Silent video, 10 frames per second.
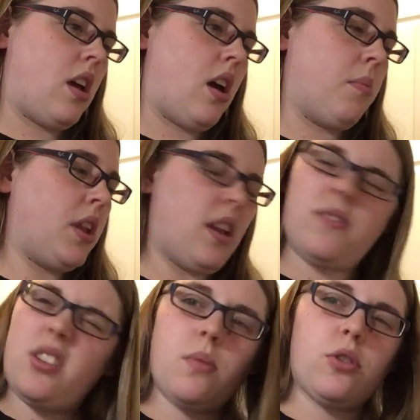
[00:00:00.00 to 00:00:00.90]
I'm gonna have
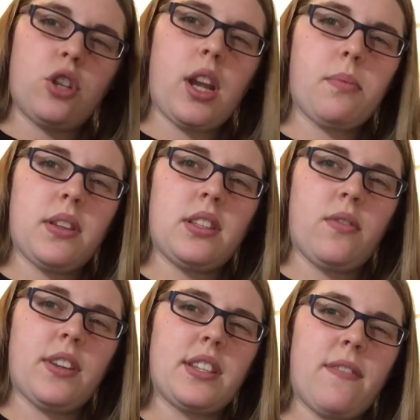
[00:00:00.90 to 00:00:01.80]
to double check myself
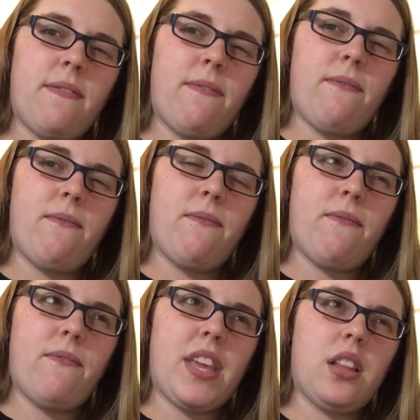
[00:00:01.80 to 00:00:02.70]
because
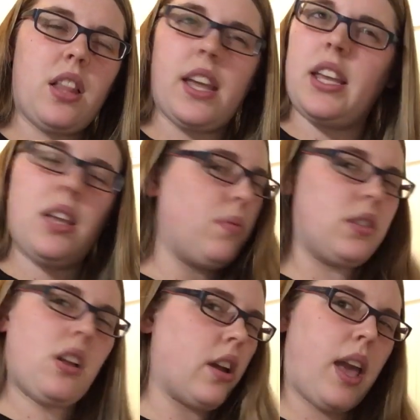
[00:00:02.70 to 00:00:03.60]
I feel like he
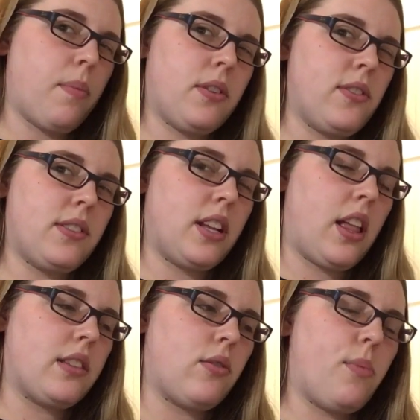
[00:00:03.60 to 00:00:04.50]
was not capital C
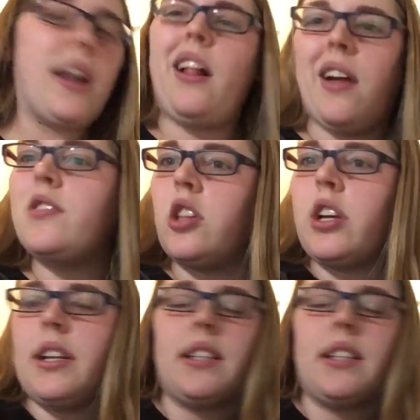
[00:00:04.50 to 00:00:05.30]
classical, but I'll have to look at a